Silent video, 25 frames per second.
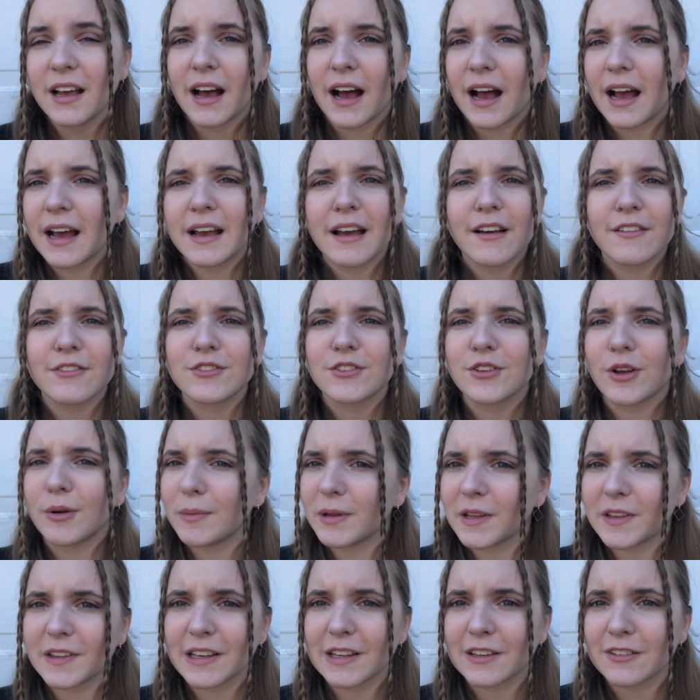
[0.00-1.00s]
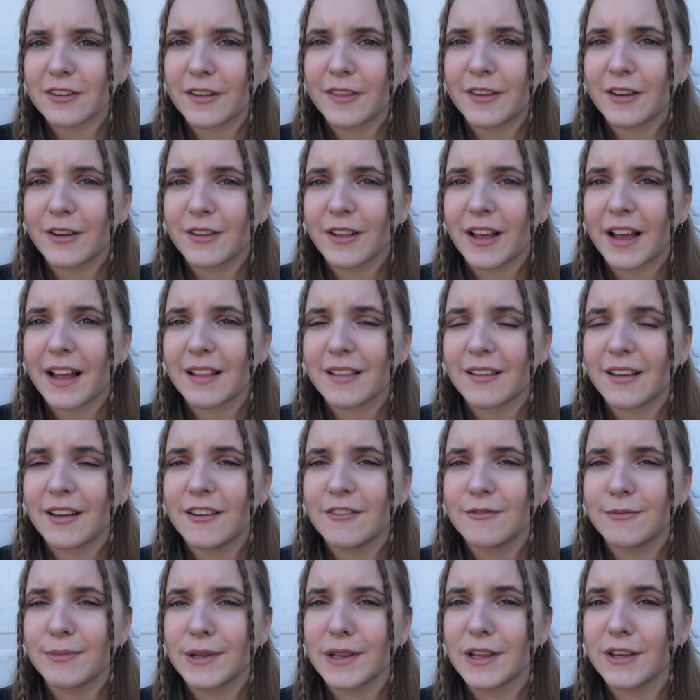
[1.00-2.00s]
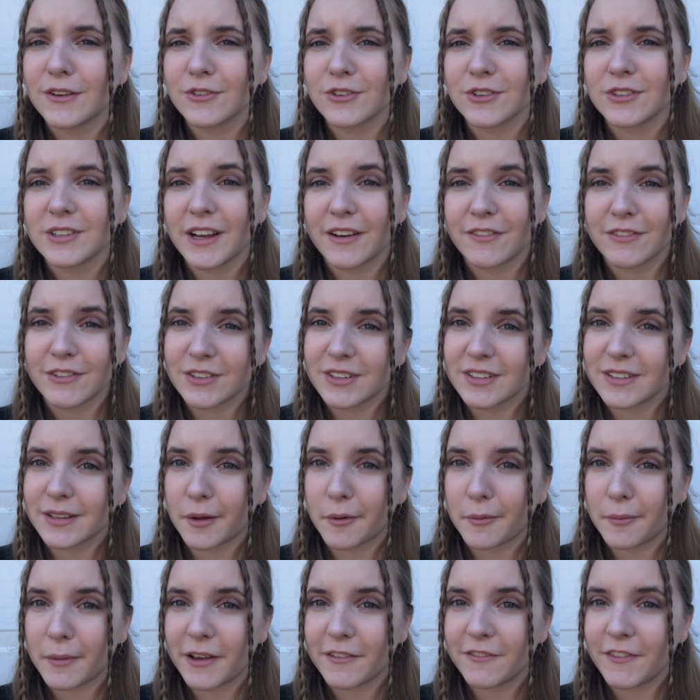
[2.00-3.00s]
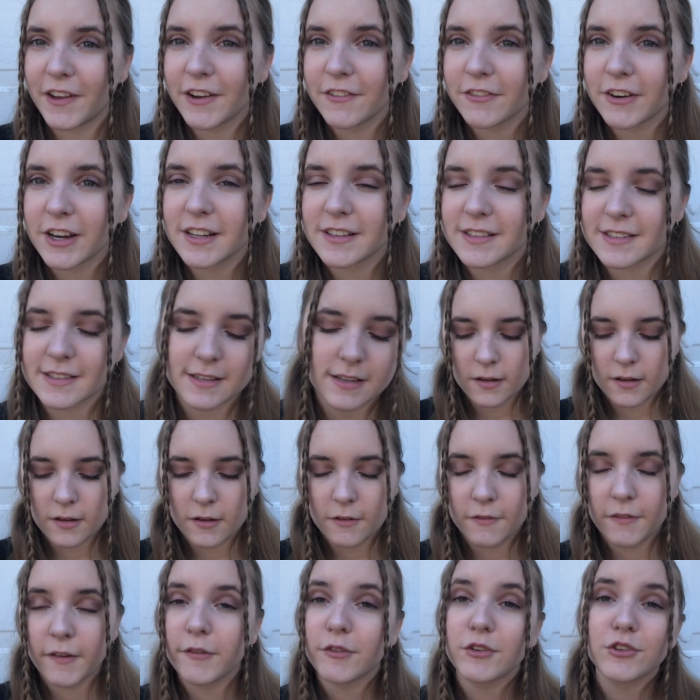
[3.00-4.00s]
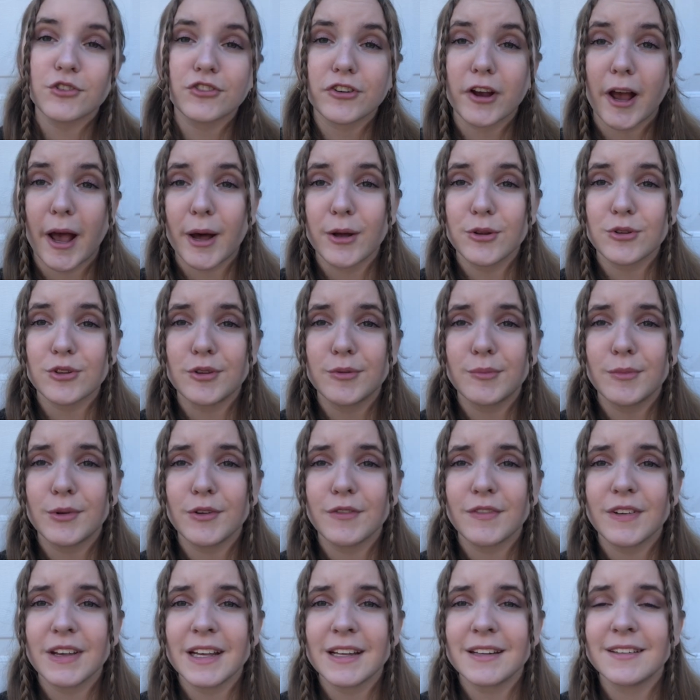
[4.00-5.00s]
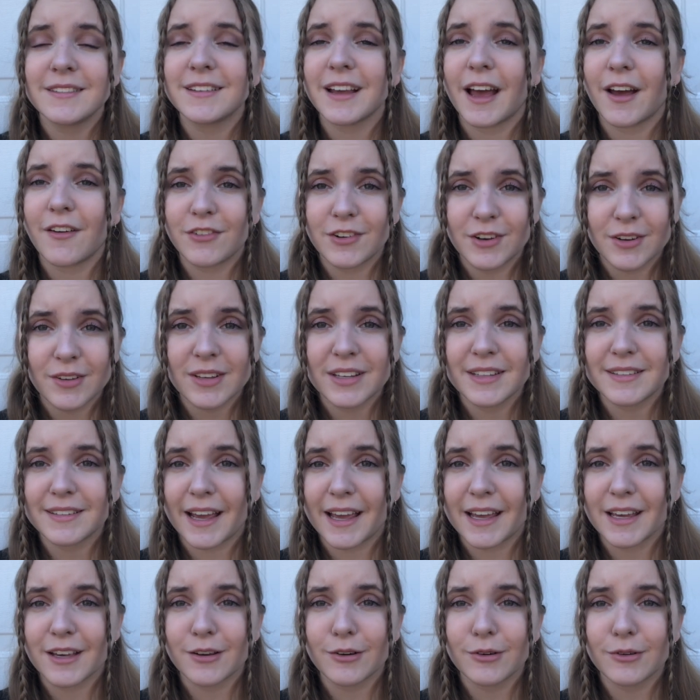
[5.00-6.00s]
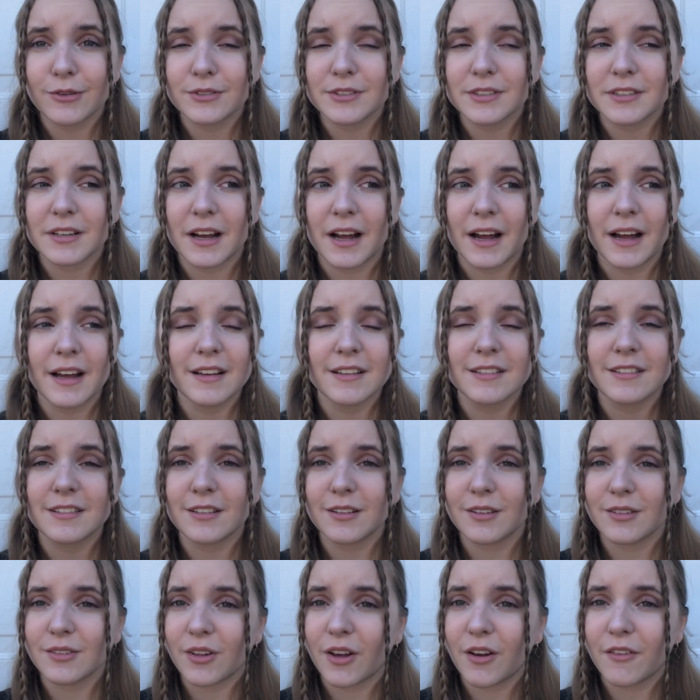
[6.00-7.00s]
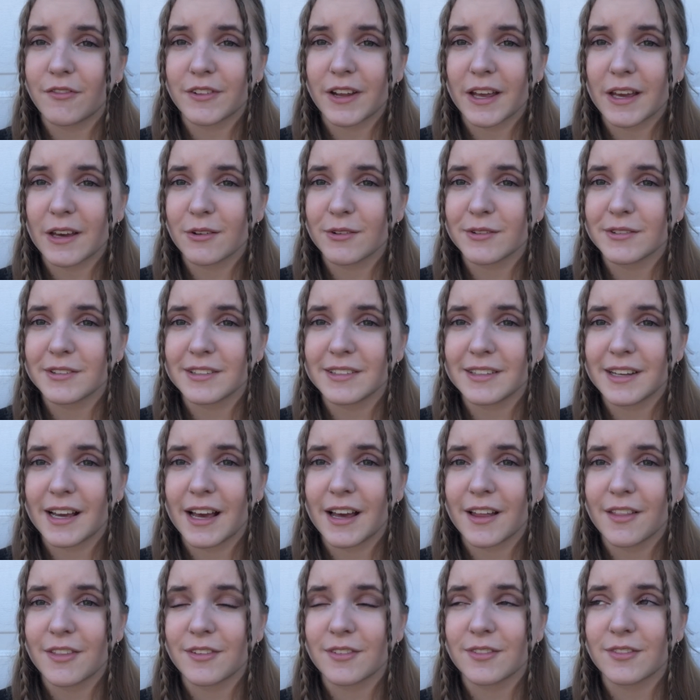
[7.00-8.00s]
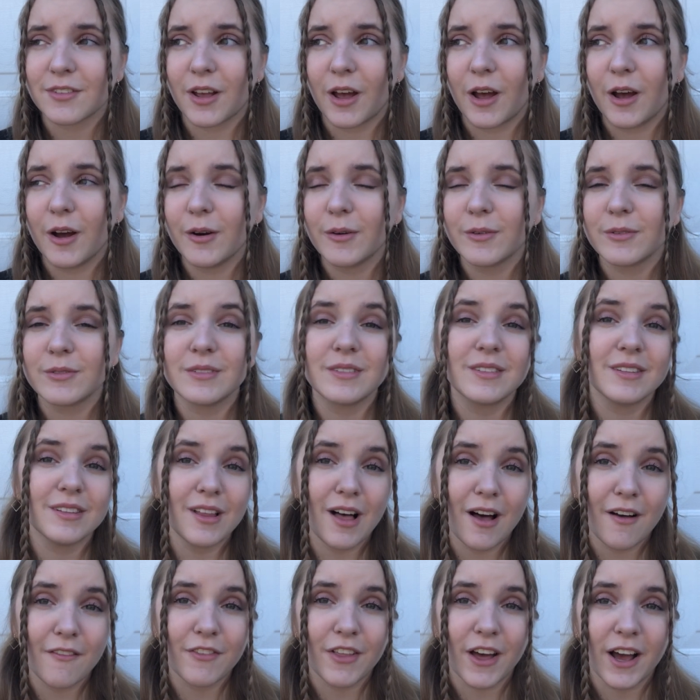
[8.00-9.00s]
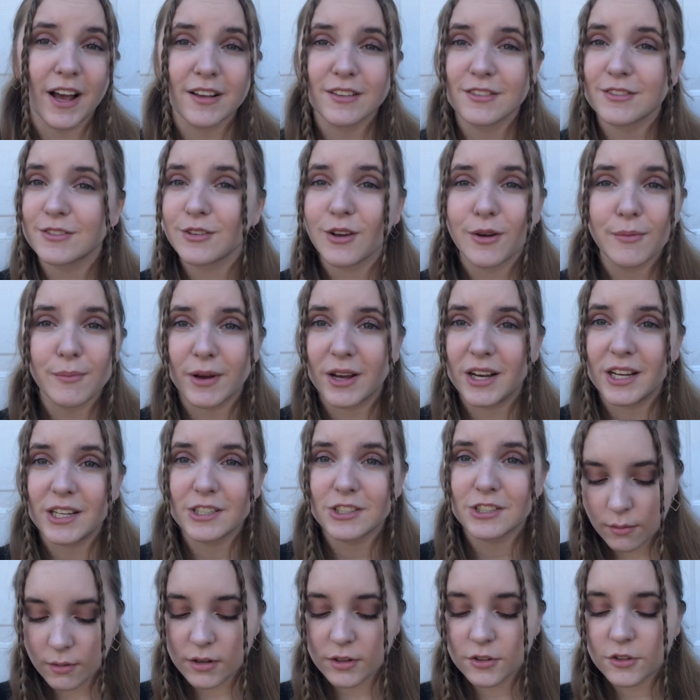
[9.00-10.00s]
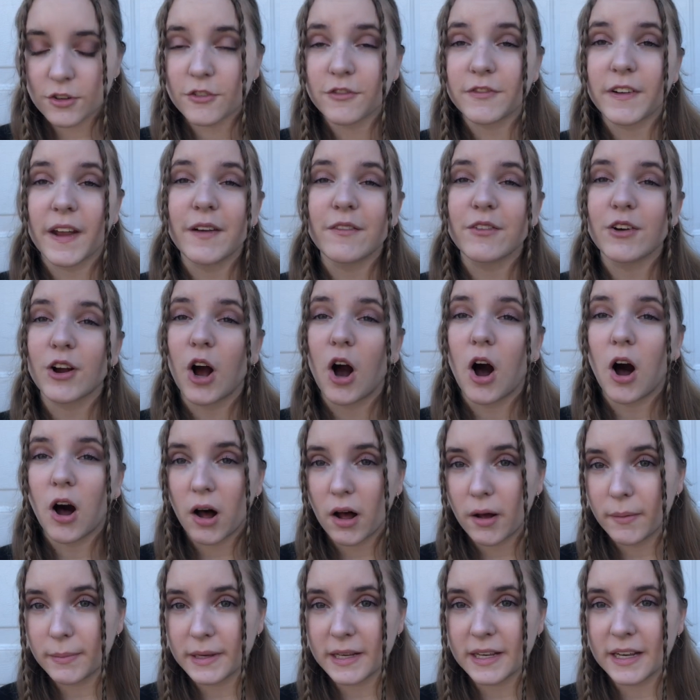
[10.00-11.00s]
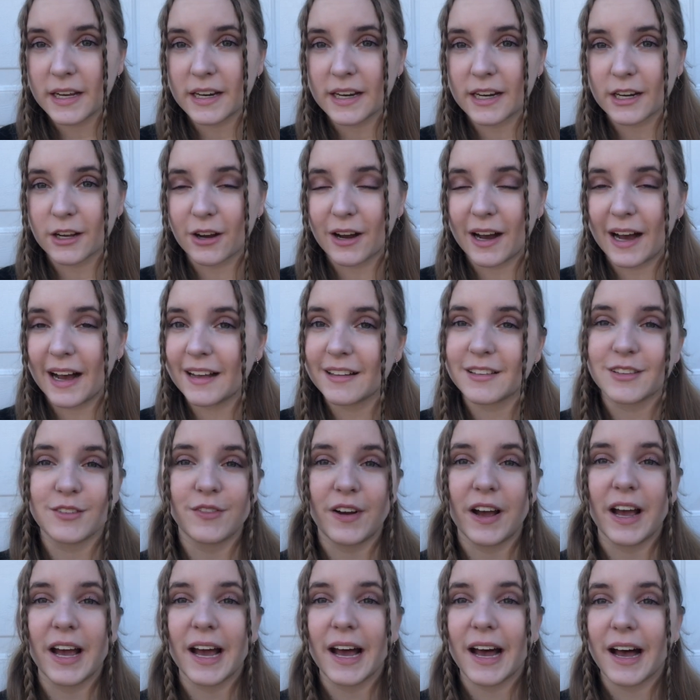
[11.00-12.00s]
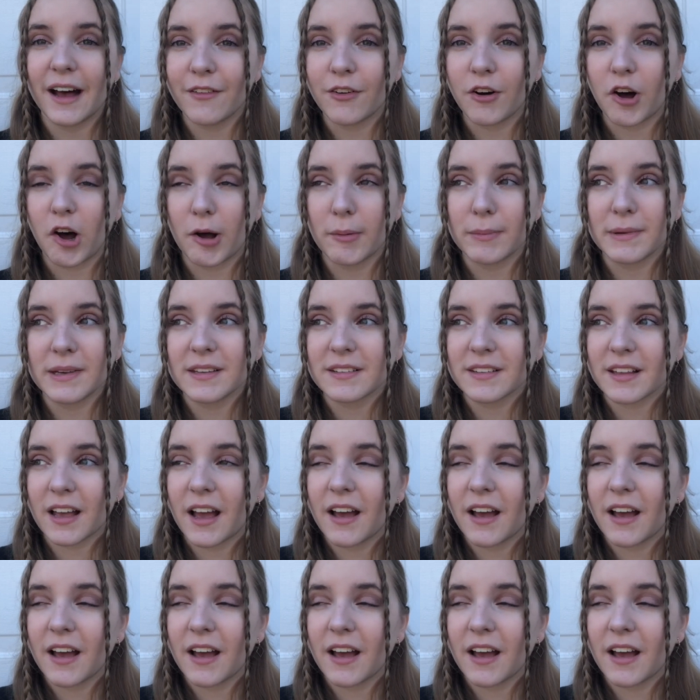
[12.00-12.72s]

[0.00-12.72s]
I have so many things on there that I love, but those are definitely some of my favorites. Favorite childhood movie, definitely Tangled. I still love Tangled to death, so love that so much. What's your favorite hobby? And I got asked if I have hobbies.